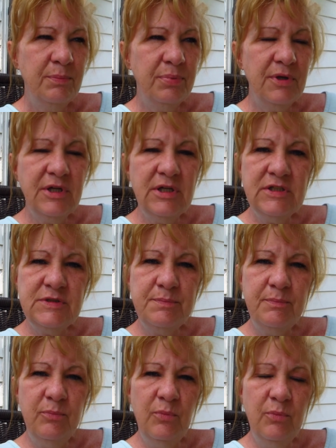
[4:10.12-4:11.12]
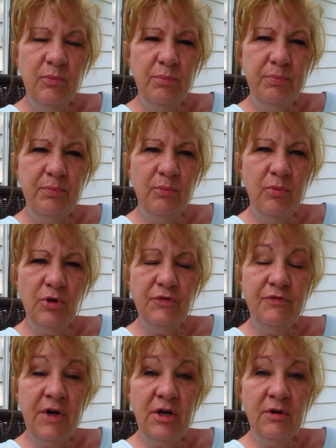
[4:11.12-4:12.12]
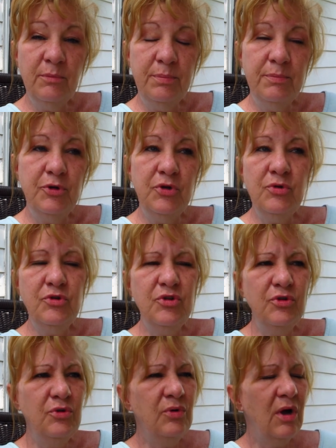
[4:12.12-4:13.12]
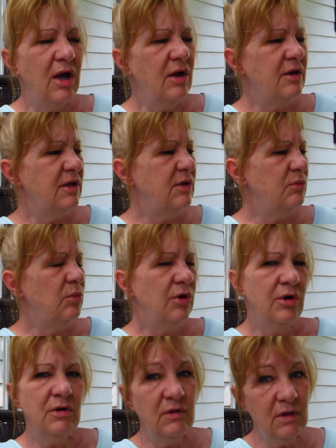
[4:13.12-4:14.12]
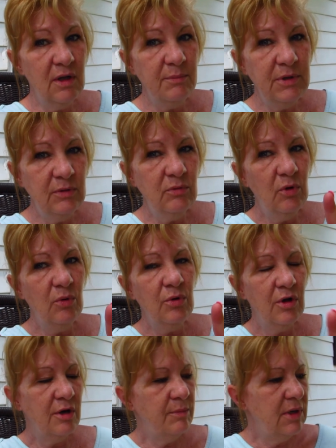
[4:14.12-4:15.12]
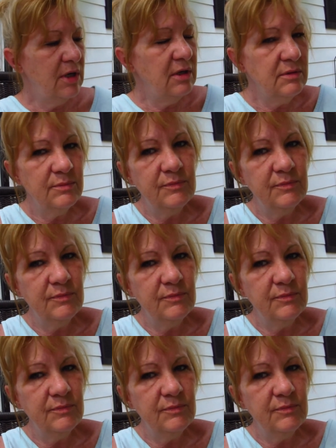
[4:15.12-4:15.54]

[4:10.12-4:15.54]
please, we're very, due to, how did it word? Let me, hold on a minute.